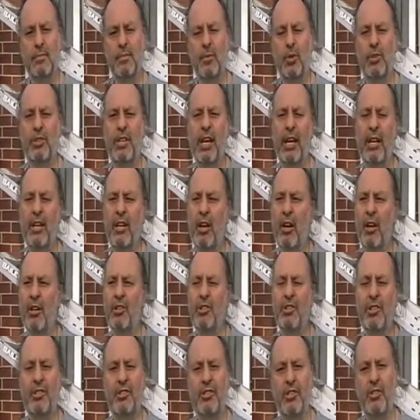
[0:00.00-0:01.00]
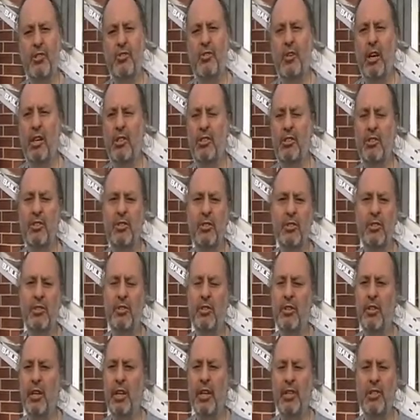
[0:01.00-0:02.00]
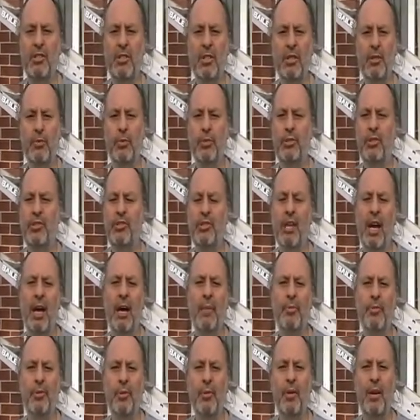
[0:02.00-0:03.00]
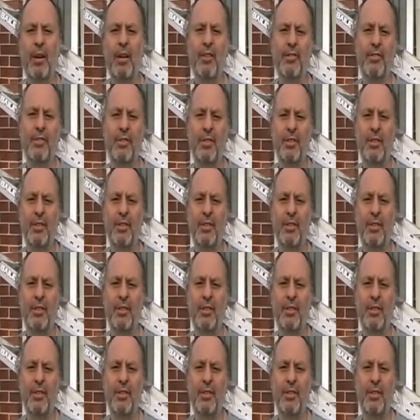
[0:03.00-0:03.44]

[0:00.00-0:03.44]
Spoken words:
Well, technology is destruction to nature, which is harm to us.